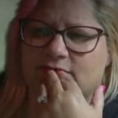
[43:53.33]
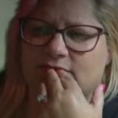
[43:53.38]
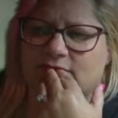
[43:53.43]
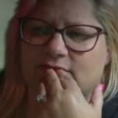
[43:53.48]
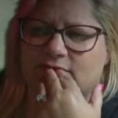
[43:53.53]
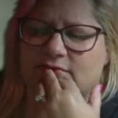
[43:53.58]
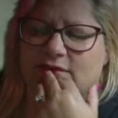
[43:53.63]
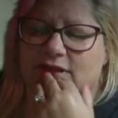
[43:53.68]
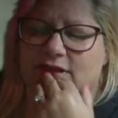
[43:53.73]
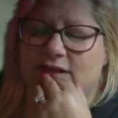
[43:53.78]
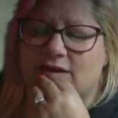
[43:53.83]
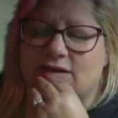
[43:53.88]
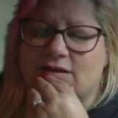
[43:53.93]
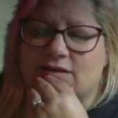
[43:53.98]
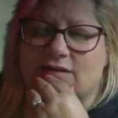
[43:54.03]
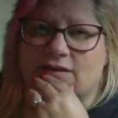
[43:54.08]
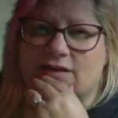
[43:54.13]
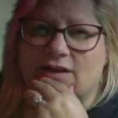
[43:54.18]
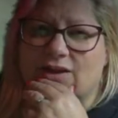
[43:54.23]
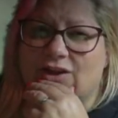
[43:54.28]
yeah,
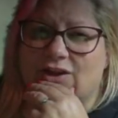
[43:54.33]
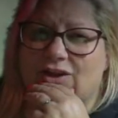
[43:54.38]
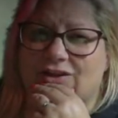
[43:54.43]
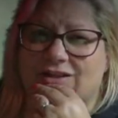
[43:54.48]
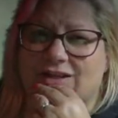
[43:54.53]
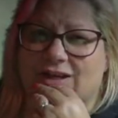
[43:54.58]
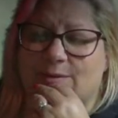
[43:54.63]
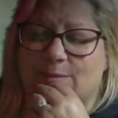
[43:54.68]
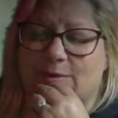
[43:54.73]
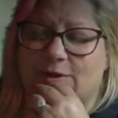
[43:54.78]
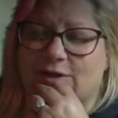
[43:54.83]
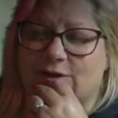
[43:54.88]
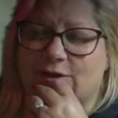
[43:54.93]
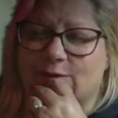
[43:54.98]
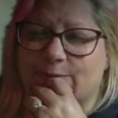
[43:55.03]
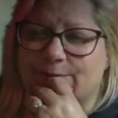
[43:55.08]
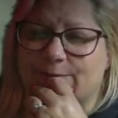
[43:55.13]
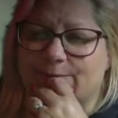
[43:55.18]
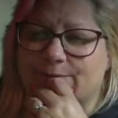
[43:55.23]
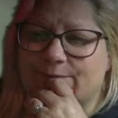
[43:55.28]
a long time ago.
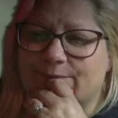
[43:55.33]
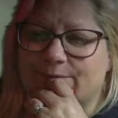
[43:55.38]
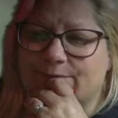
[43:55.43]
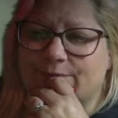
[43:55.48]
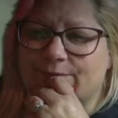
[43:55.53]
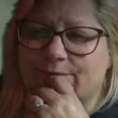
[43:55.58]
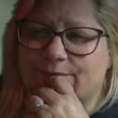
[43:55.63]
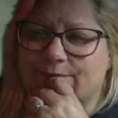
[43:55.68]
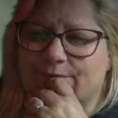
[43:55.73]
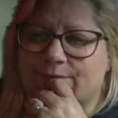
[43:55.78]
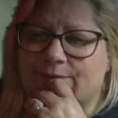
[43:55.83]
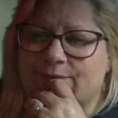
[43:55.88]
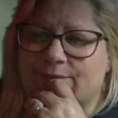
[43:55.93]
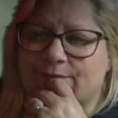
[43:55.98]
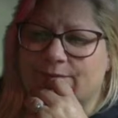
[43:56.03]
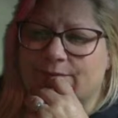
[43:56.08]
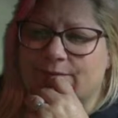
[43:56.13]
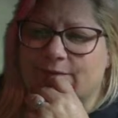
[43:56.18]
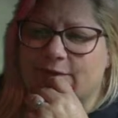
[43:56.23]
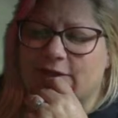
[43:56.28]

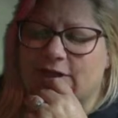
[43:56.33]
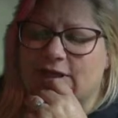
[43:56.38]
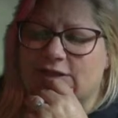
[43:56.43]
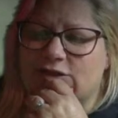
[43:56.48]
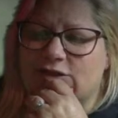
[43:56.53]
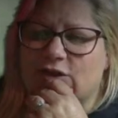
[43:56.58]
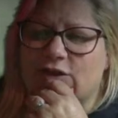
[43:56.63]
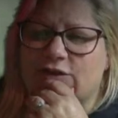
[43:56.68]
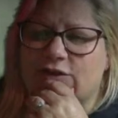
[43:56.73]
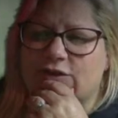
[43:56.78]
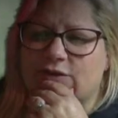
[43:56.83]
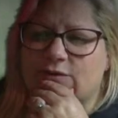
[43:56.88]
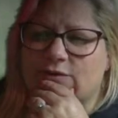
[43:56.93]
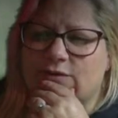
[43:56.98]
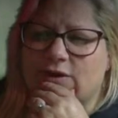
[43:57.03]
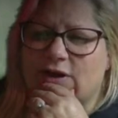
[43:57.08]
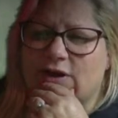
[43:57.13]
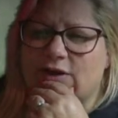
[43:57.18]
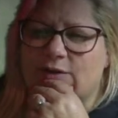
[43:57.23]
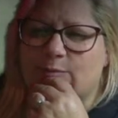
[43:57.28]
Yeah, so
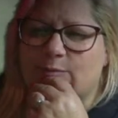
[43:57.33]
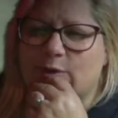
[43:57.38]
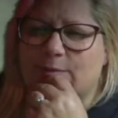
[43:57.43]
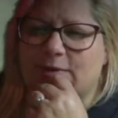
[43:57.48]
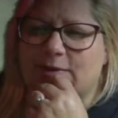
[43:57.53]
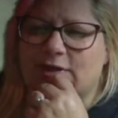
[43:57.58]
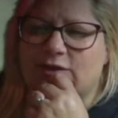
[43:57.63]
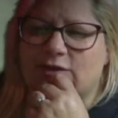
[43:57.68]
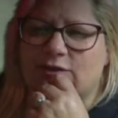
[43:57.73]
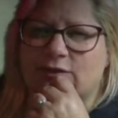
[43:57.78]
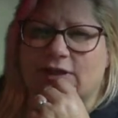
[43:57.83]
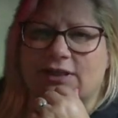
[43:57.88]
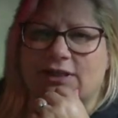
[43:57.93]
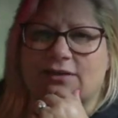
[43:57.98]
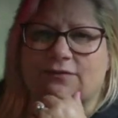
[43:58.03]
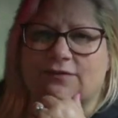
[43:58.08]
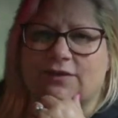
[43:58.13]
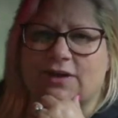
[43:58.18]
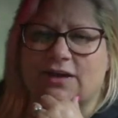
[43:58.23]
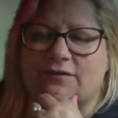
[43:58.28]
I probably do like
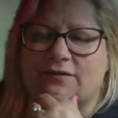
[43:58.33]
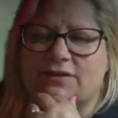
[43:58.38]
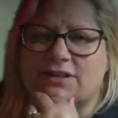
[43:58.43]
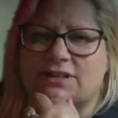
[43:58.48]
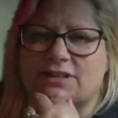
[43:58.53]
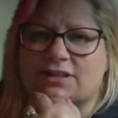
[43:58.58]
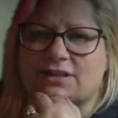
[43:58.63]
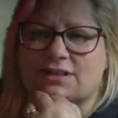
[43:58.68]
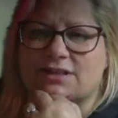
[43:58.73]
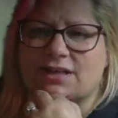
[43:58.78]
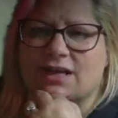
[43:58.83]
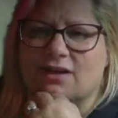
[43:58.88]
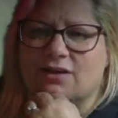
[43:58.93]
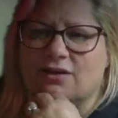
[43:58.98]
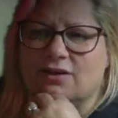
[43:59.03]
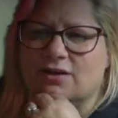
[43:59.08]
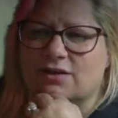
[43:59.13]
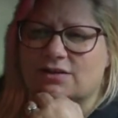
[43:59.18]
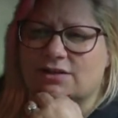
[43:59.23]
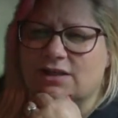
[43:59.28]
5 to 6
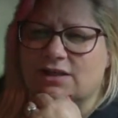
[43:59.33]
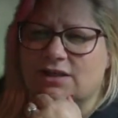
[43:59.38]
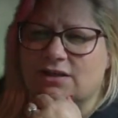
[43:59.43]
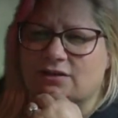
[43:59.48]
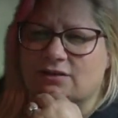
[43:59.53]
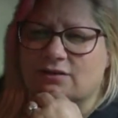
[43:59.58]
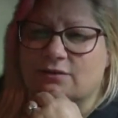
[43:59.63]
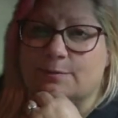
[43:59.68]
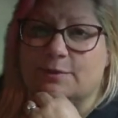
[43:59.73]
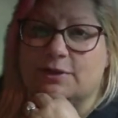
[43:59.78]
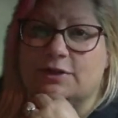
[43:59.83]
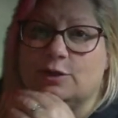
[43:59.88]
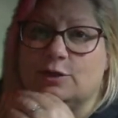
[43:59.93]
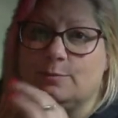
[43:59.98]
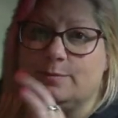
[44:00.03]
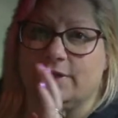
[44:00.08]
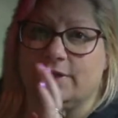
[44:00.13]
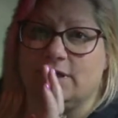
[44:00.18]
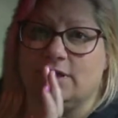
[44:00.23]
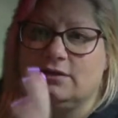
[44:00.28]
catalogs a year, but they're
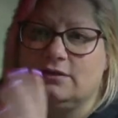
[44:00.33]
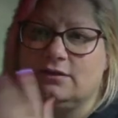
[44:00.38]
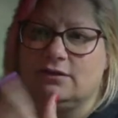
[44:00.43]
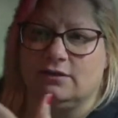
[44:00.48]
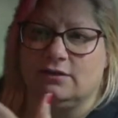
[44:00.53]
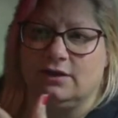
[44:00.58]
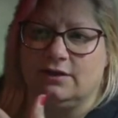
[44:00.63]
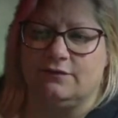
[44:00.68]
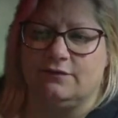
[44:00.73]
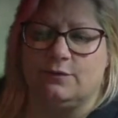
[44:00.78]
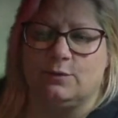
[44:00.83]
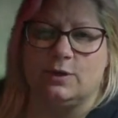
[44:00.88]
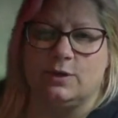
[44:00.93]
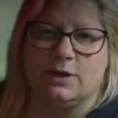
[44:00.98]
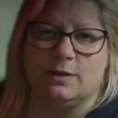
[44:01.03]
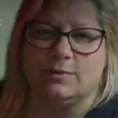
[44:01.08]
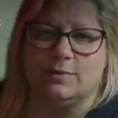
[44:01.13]
big. They're like 40 plus